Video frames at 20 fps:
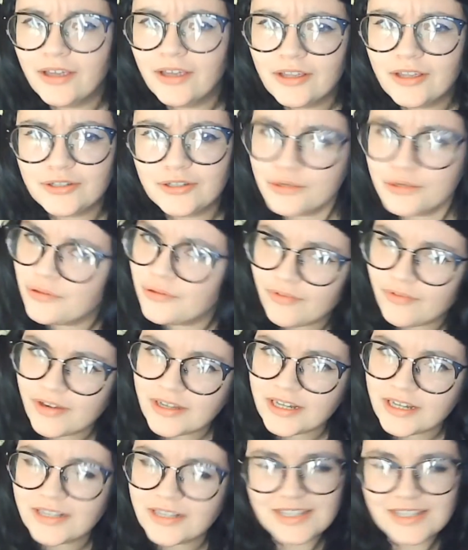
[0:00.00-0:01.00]
do the
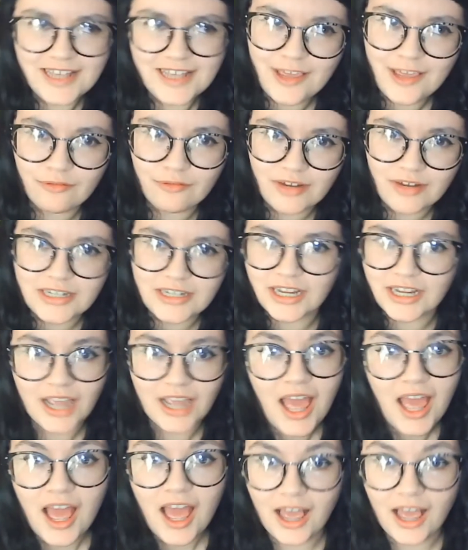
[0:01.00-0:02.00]
reading, say the reading
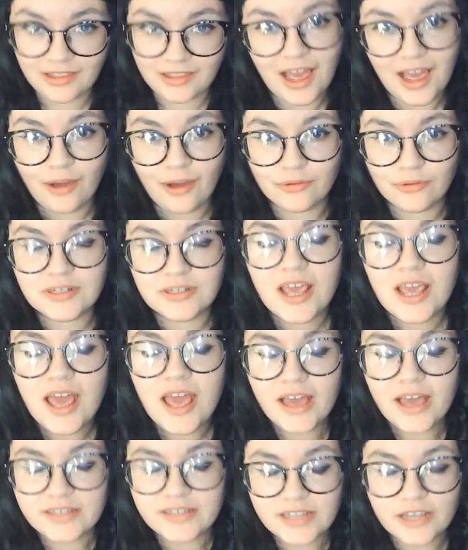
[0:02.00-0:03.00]
aloud
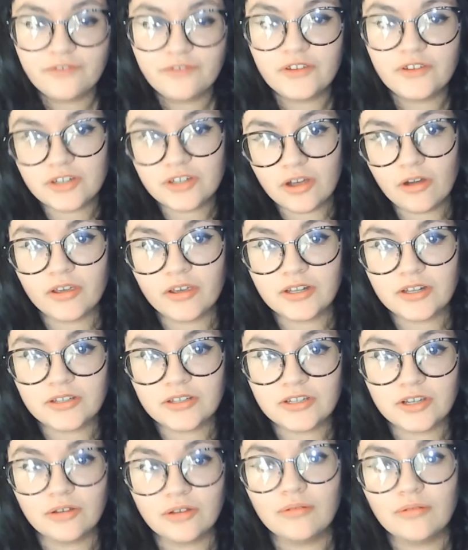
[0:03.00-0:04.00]
as if you're talking
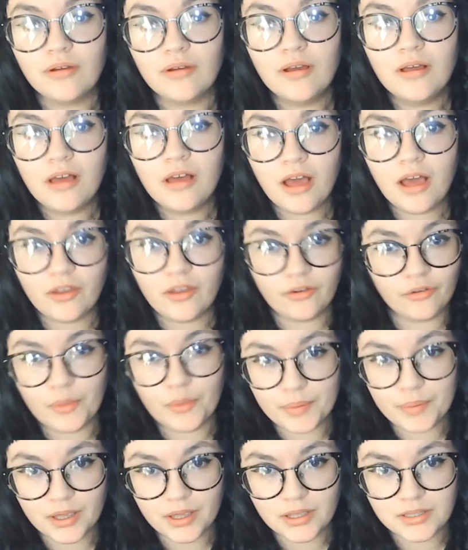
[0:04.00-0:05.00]
to another
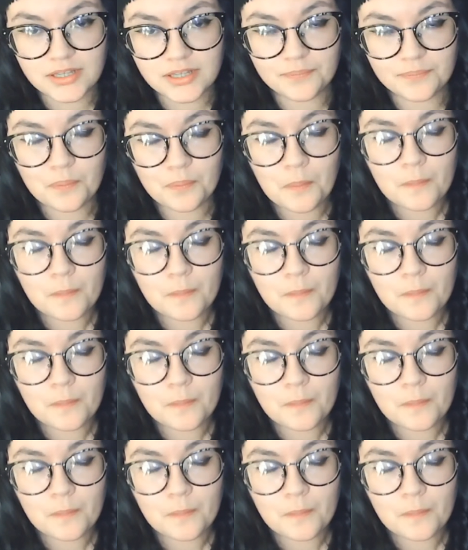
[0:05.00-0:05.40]
person.